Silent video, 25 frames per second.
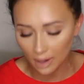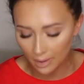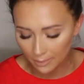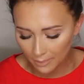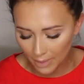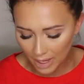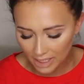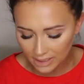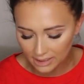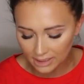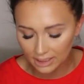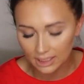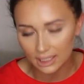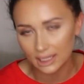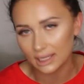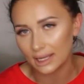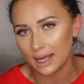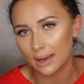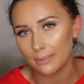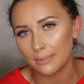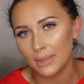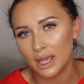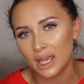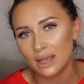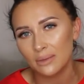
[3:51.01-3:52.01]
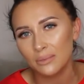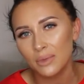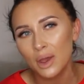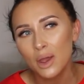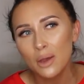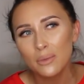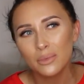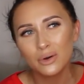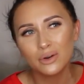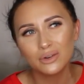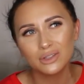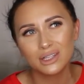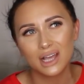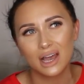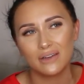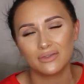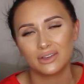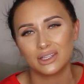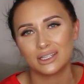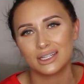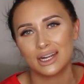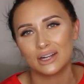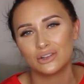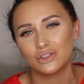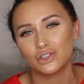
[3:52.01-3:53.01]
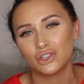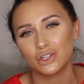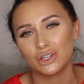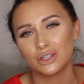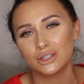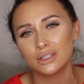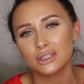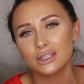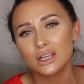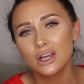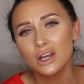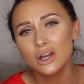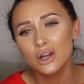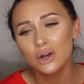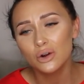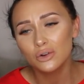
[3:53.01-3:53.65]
I'm basically that meme because I have extensions.